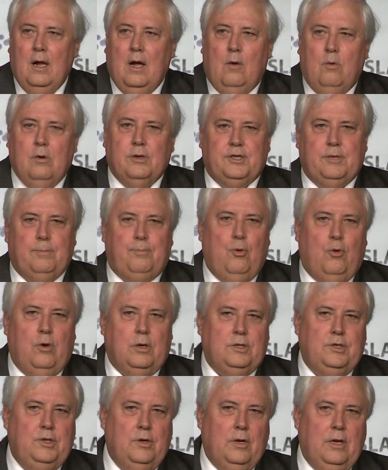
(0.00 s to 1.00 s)
We'll
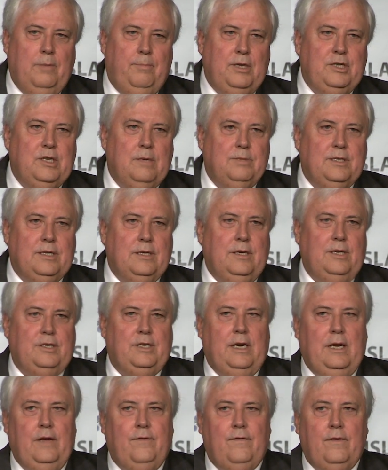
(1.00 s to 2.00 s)
support Julie Bishop's
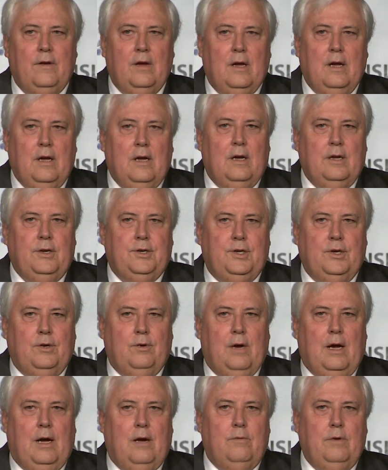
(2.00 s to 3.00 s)
initiative to
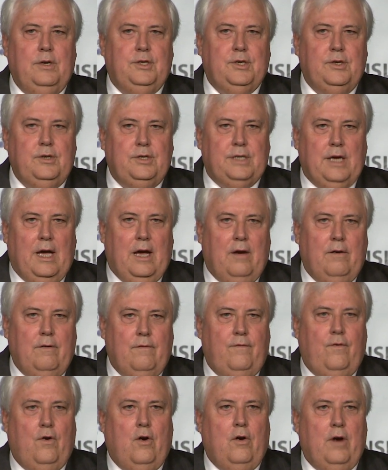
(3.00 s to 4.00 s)
reduce our
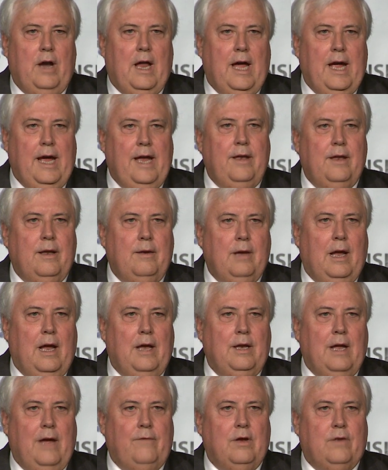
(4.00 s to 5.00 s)
foreign aid
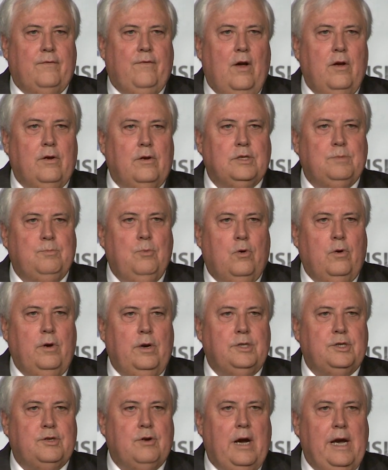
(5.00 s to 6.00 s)
and have it focus more on
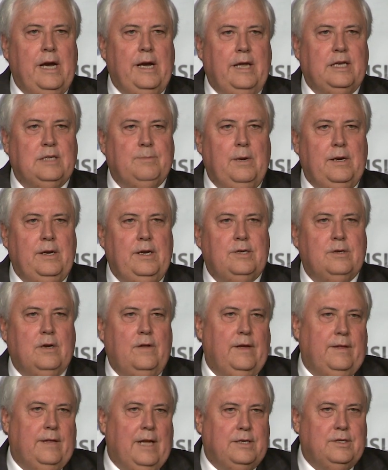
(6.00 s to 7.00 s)
Australian expenditure. I
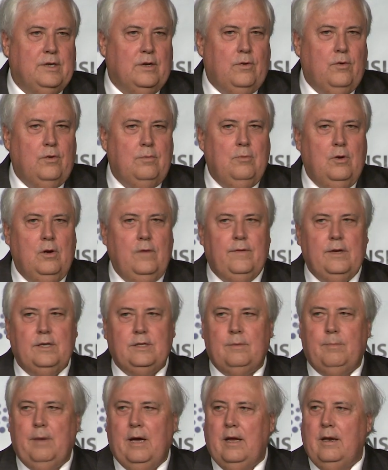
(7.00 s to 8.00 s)
think that's a good move. There's
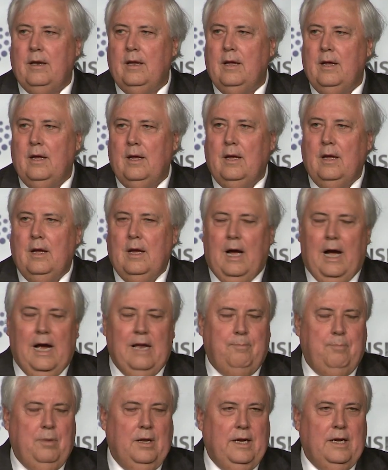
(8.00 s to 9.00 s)
about
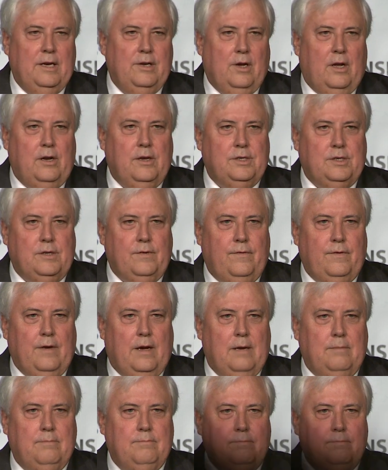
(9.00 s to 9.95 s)
$8 billion of